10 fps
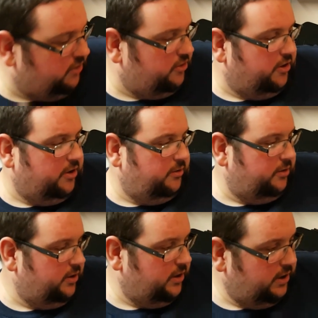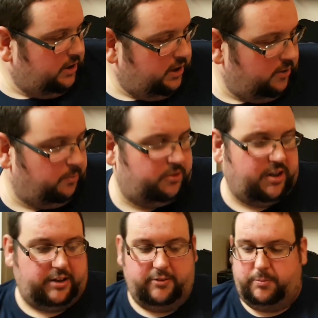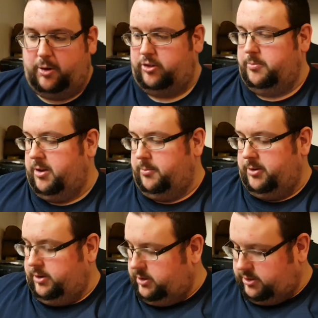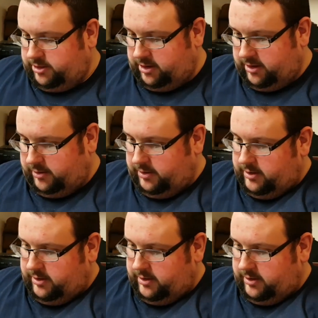this in the protective box a moment. So